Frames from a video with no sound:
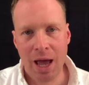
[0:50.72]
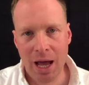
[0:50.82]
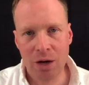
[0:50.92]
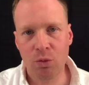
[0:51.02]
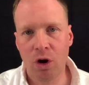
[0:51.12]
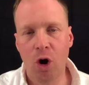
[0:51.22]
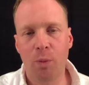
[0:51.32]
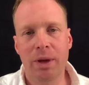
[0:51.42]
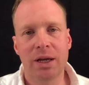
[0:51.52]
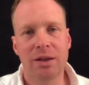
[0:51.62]
And we're
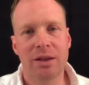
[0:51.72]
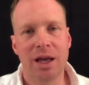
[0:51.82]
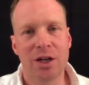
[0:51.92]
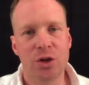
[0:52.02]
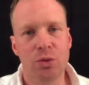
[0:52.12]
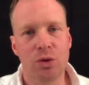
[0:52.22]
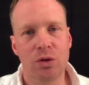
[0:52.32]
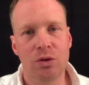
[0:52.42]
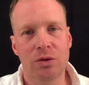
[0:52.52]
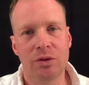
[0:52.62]
hoping that you
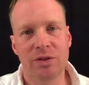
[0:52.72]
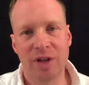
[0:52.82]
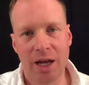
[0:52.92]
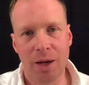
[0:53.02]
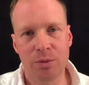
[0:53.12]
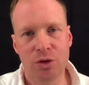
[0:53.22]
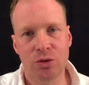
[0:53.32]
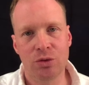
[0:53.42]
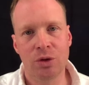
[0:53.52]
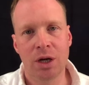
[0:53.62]
will sign up
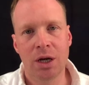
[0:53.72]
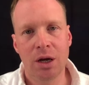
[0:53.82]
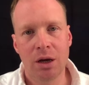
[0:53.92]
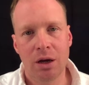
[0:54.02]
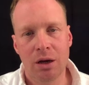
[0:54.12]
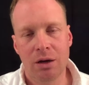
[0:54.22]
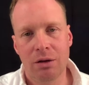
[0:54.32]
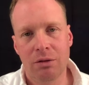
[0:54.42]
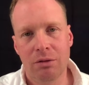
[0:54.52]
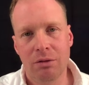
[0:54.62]
to uh,
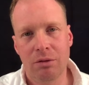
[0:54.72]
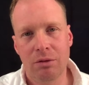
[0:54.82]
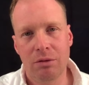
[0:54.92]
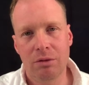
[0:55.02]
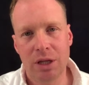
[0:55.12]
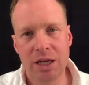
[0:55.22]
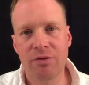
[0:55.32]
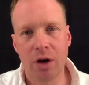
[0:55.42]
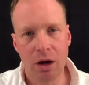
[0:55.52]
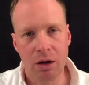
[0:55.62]

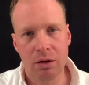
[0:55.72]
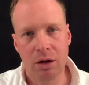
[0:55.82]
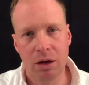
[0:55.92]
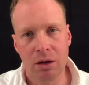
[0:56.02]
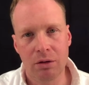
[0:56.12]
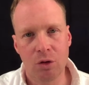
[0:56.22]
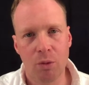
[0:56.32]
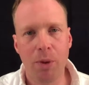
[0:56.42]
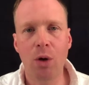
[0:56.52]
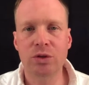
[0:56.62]
leave a,
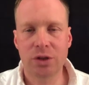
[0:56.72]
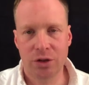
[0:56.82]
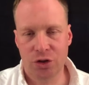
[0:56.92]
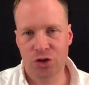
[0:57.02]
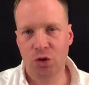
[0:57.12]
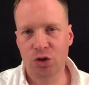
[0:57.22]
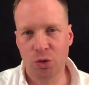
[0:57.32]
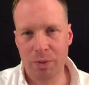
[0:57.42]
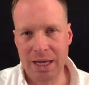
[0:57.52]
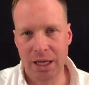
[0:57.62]
post on your
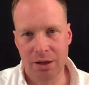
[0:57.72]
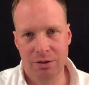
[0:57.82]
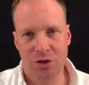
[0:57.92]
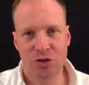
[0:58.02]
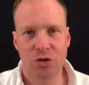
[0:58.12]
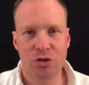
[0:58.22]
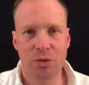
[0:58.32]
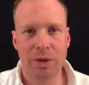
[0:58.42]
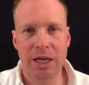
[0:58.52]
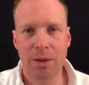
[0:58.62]
social media, your social
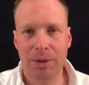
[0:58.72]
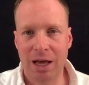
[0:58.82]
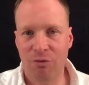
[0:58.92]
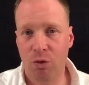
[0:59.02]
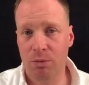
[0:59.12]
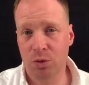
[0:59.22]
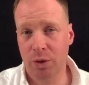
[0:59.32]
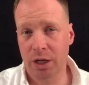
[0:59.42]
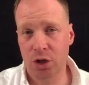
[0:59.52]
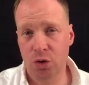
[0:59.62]
media platforms
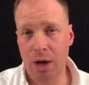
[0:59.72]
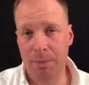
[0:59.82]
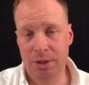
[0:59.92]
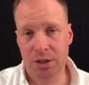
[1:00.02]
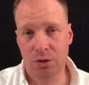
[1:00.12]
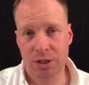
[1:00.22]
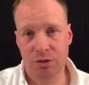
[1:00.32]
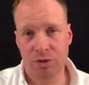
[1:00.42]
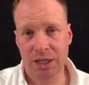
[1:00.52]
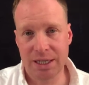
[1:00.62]
when a new episode
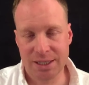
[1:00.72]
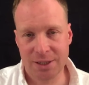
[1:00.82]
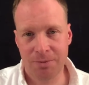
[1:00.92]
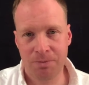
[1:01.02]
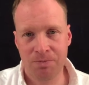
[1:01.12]
is released.